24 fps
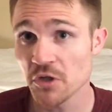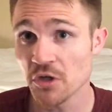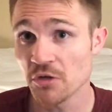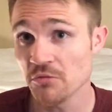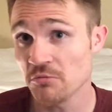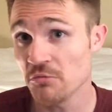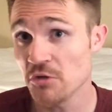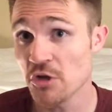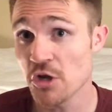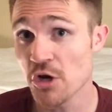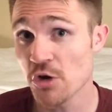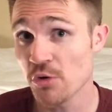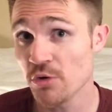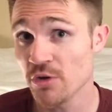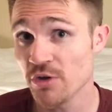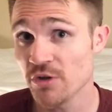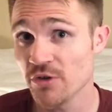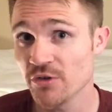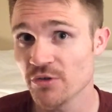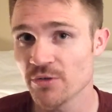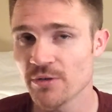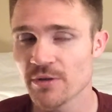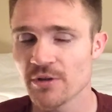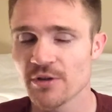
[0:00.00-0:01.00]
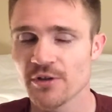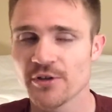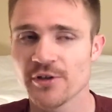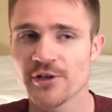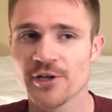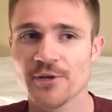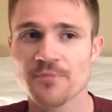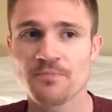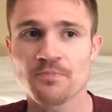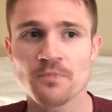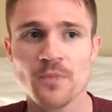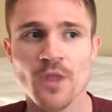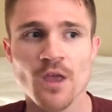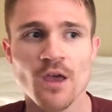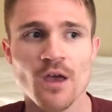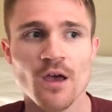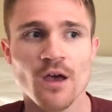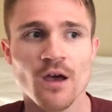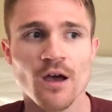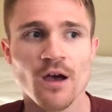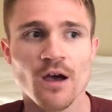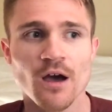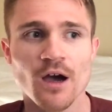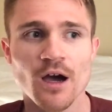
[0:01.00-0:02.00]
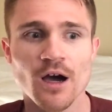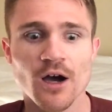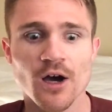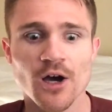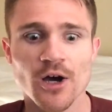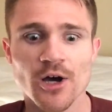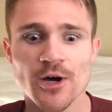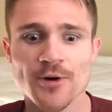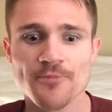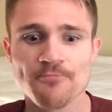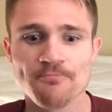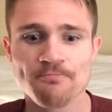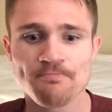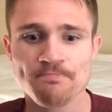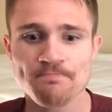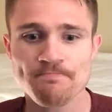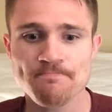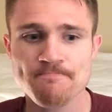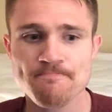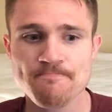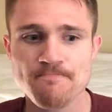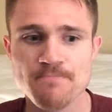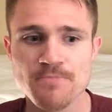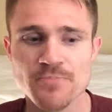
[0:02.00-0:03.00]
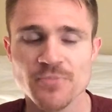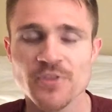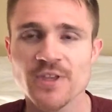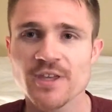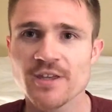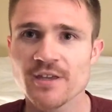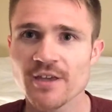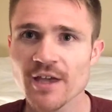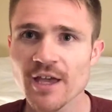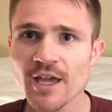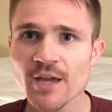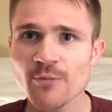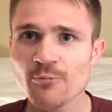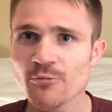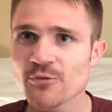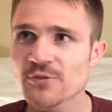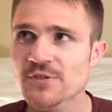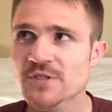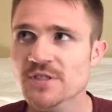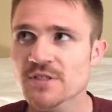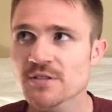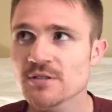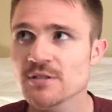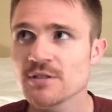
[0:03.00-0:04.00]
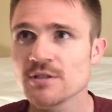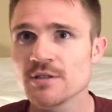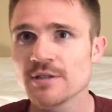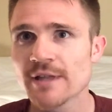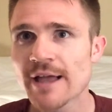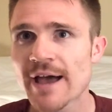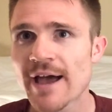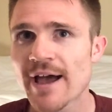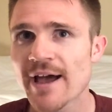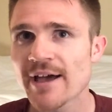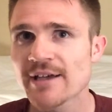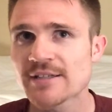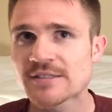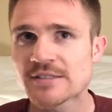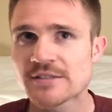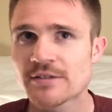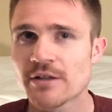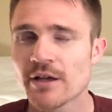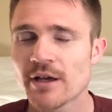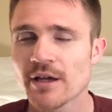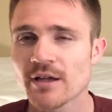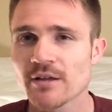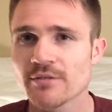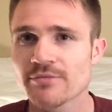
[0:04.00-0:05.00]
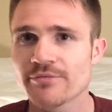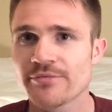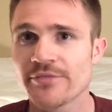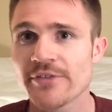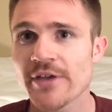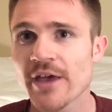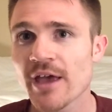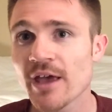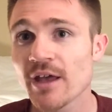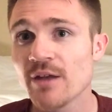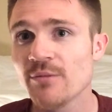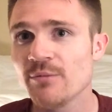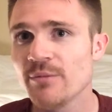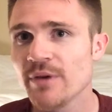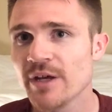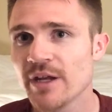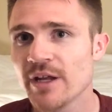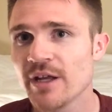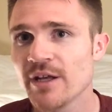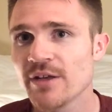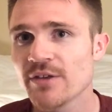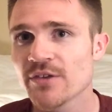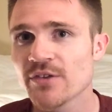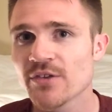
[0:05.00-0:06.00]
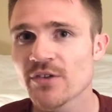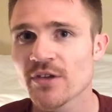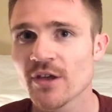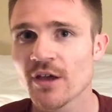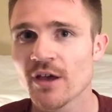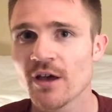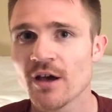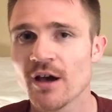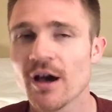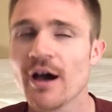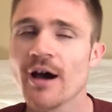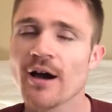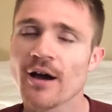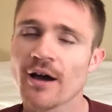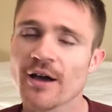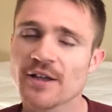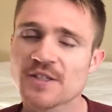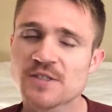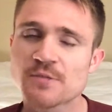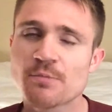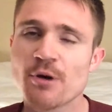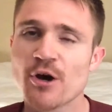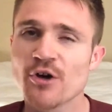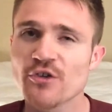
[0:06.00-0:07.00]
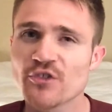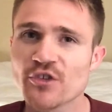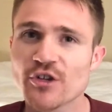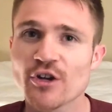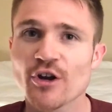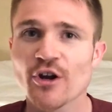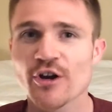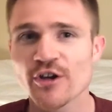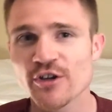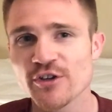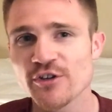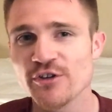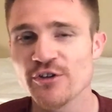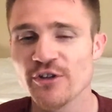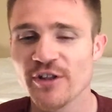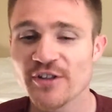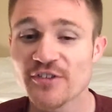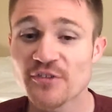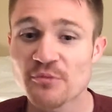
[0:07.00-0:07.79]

no one knows what they're doing, um, the game will still last like 10 minutes. I suppose you could argue that's